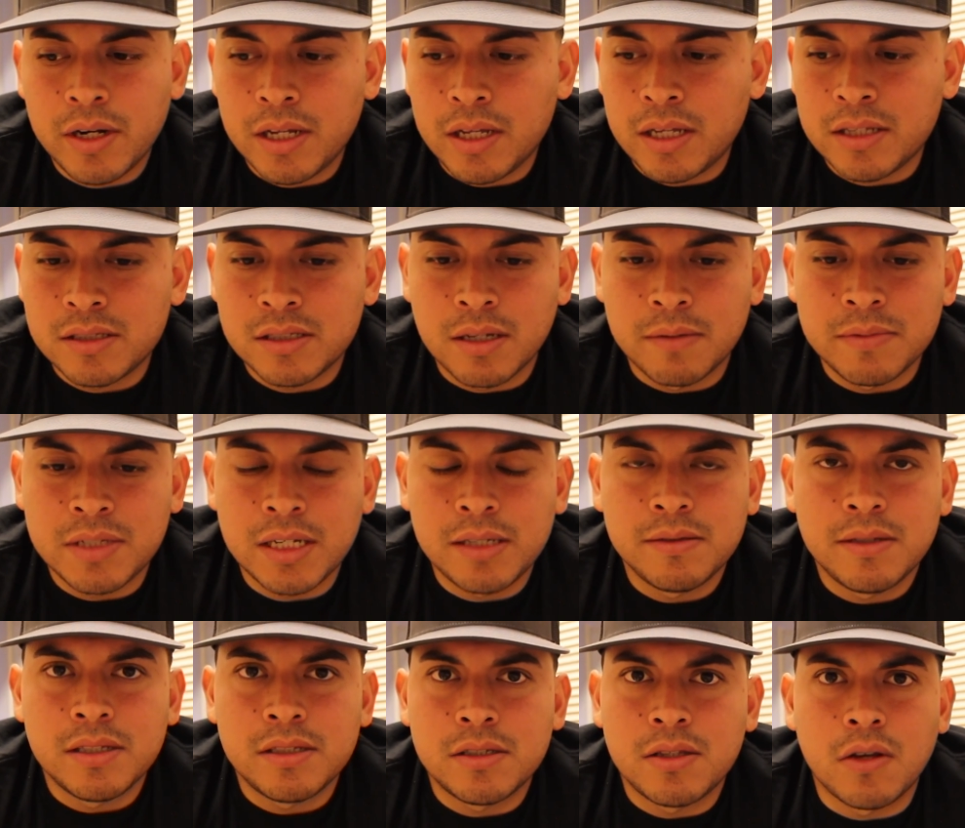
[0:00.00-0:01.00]
And, and
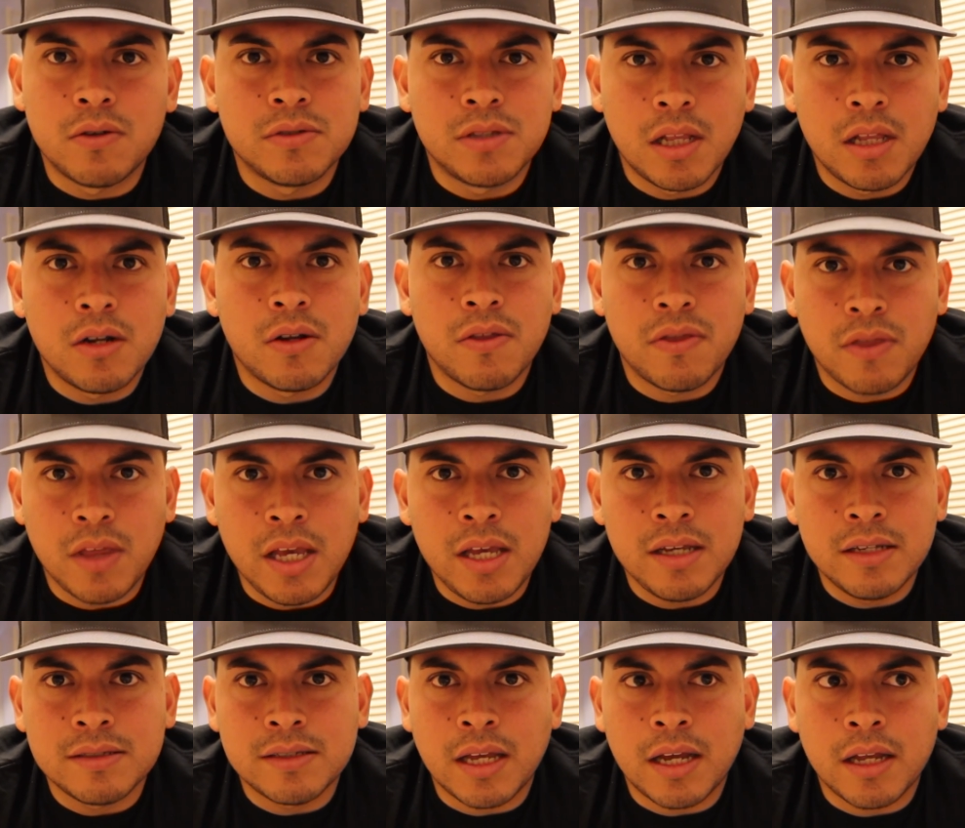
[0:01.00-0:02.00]
sometimes it's those little
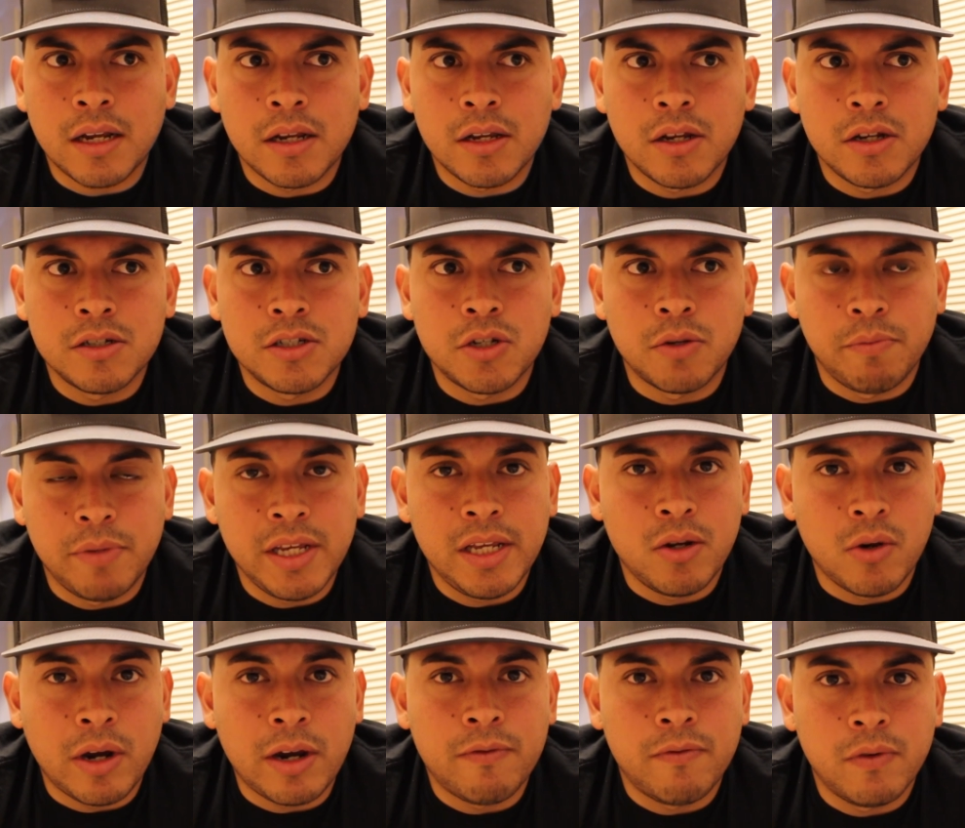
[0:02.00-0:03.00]
things that you should be
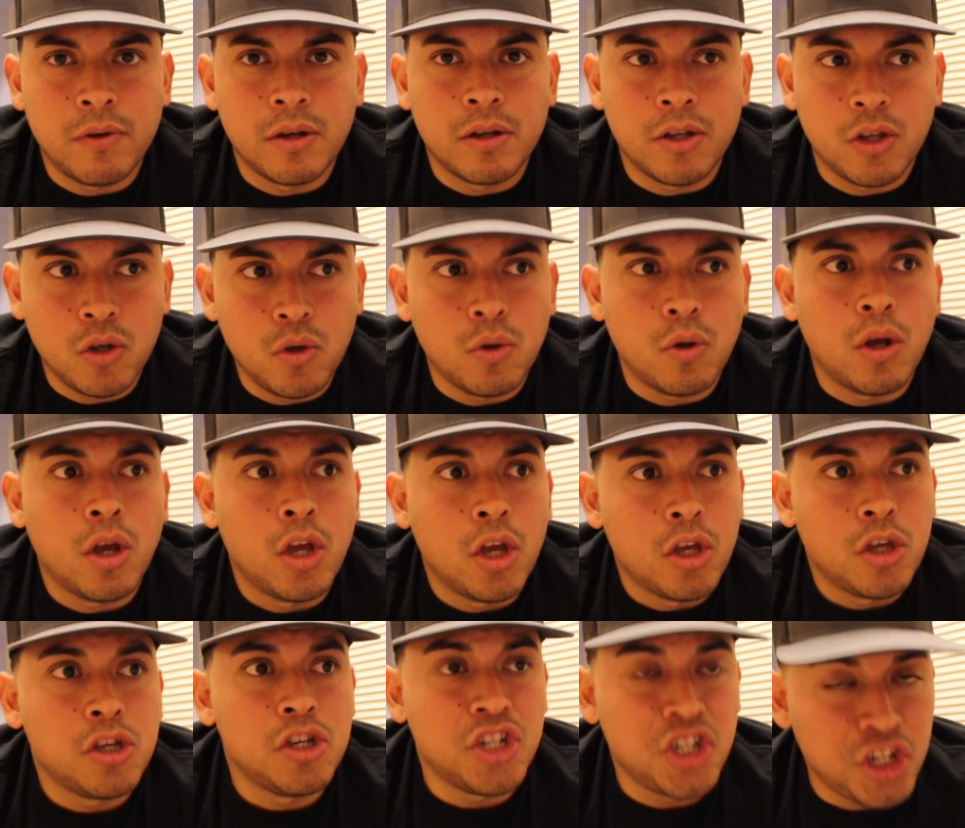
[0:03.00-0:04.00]
grateful, you,
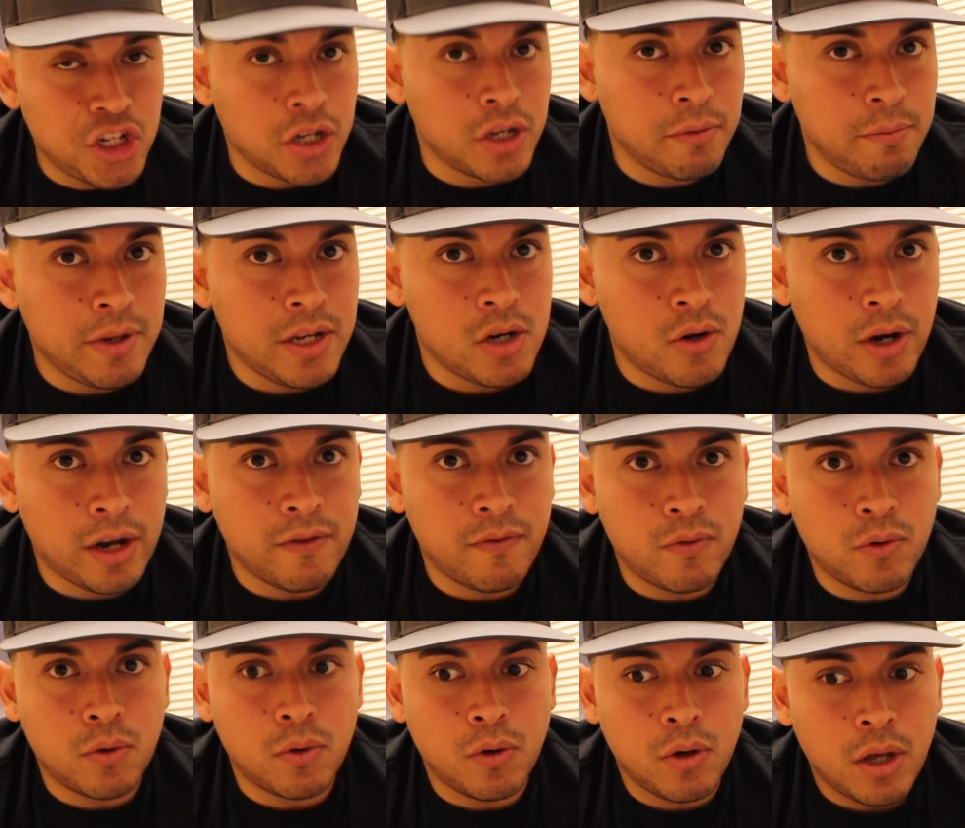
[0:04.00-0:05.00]
you should be
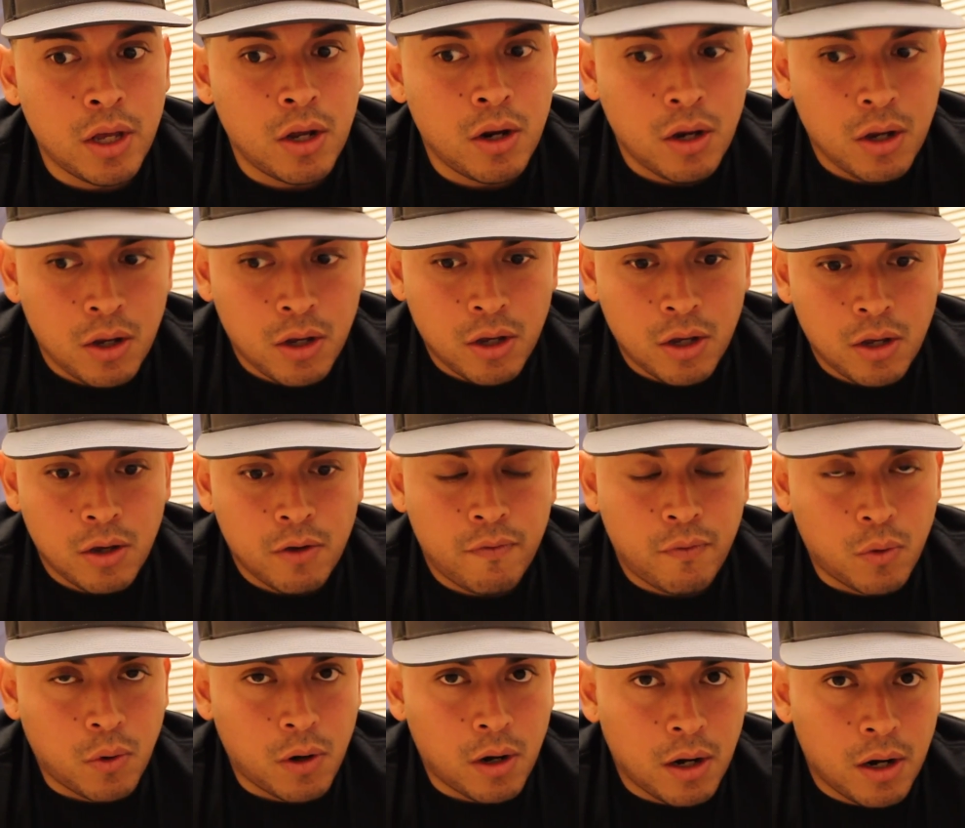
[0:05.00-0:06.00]
grateful
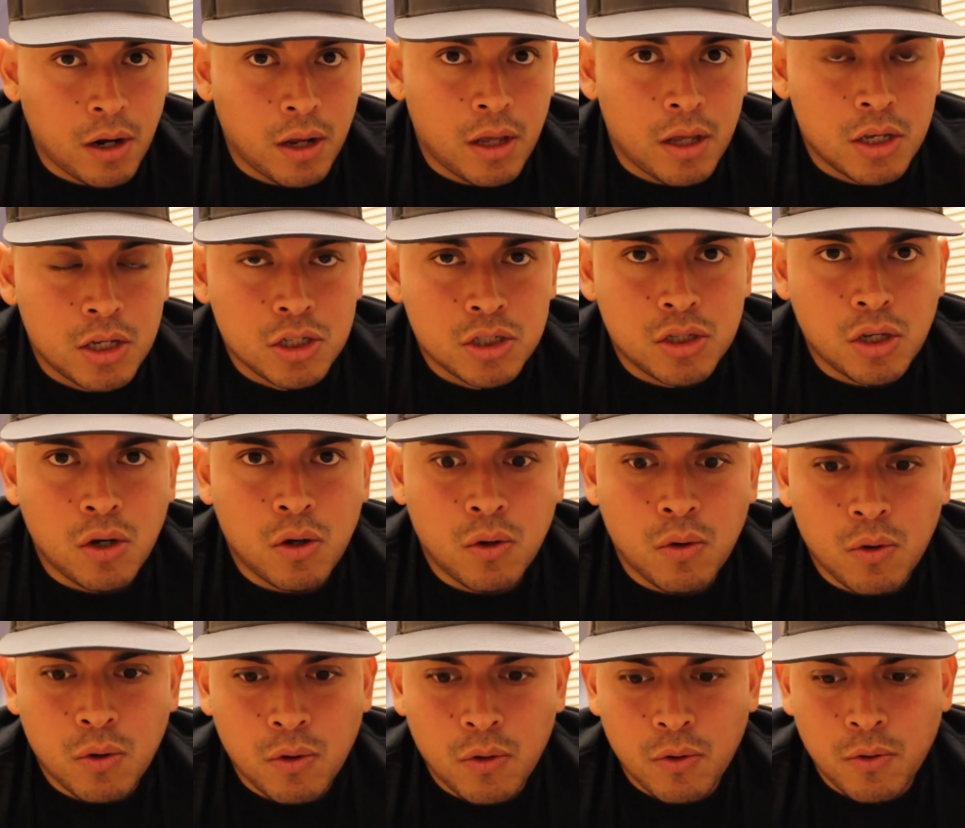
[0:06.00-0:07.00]
for.
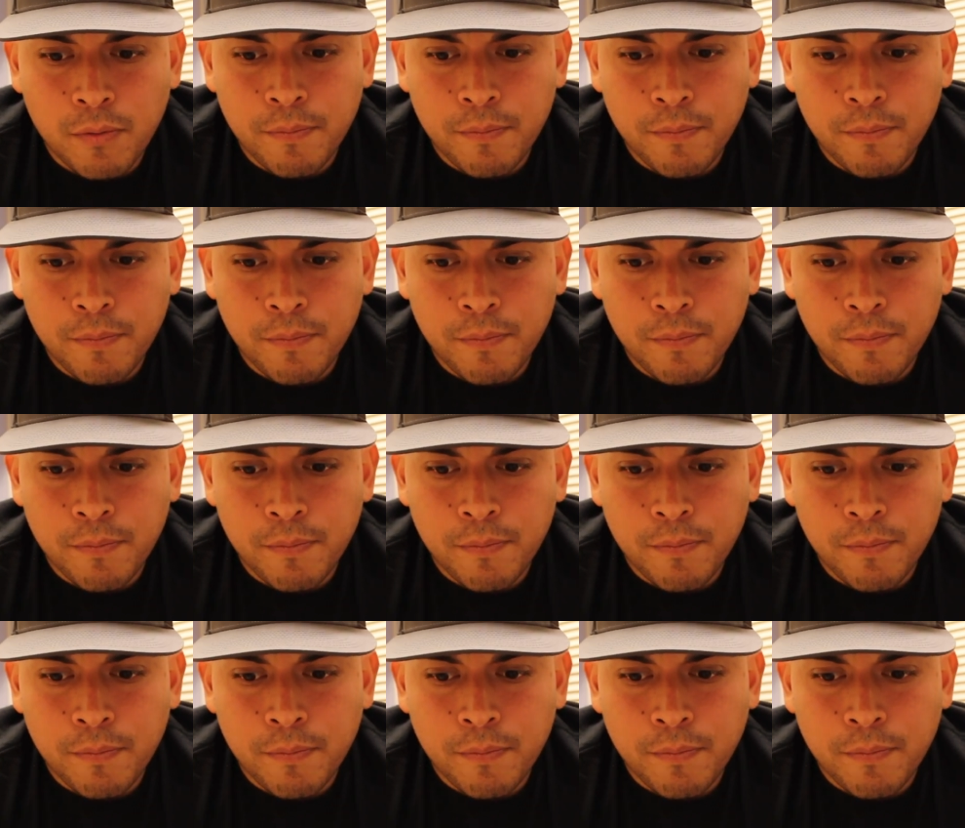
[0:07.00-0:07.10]
So